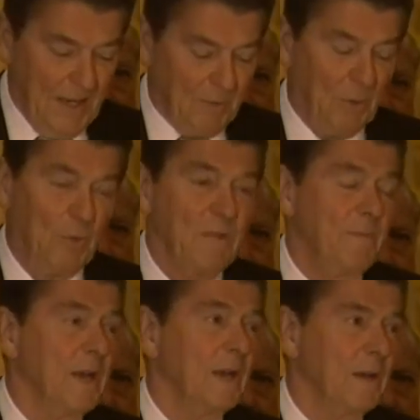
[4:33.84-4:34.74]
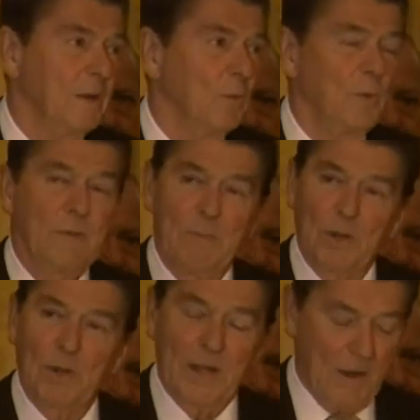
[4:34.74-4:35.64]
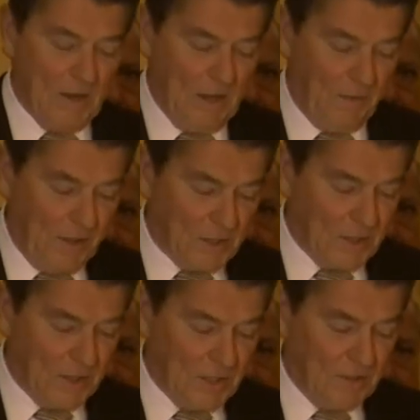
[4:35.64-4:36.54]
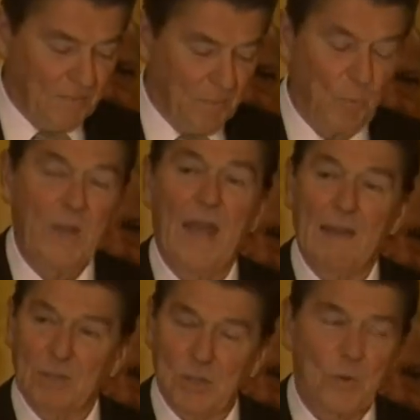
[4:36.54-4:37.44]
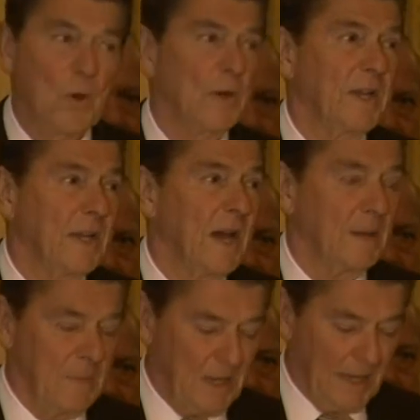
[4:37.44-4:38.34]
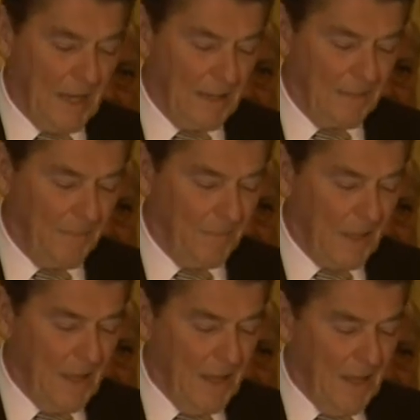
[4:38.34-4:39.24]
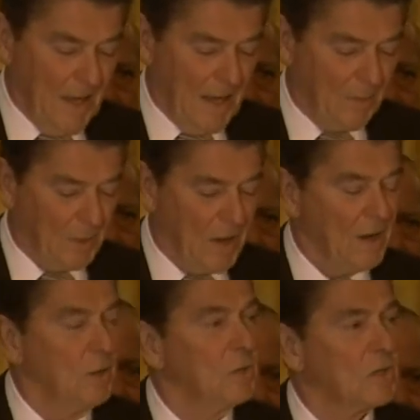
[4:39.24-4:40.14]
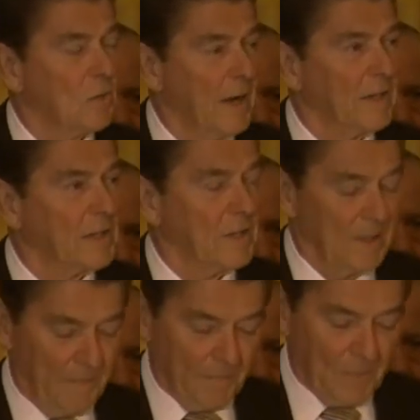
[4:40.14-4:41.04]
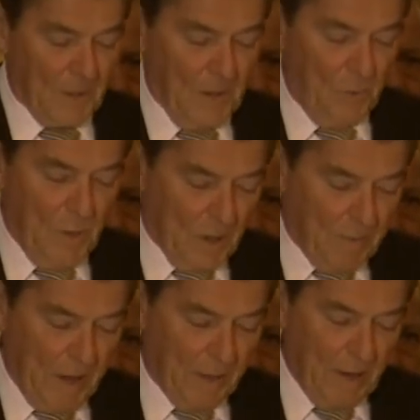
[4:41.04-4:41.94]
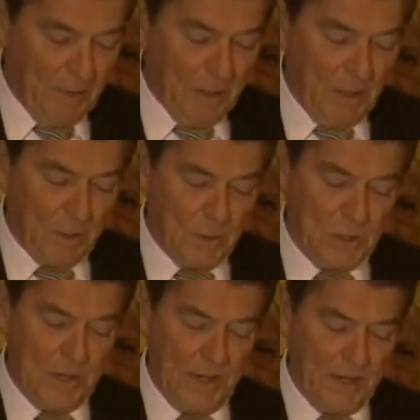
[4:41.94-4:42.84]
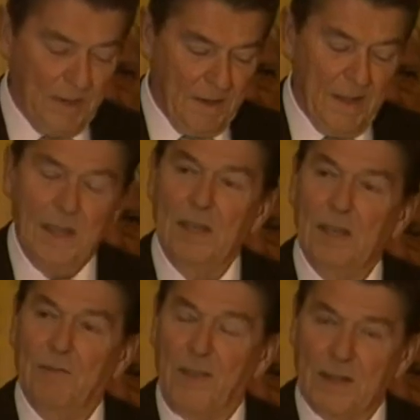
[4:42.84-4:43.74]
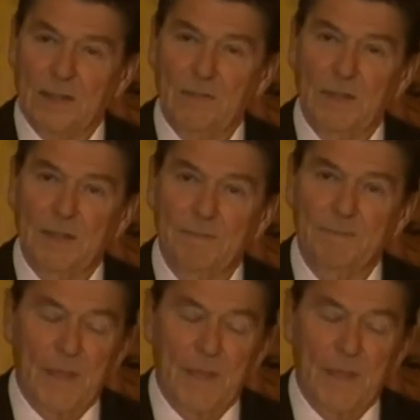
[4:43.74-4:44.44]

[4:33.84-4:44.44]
Well, we've been rebuilding our defenses. We have a strong economy again. And with our new strengths, we are better able to negotiate effectively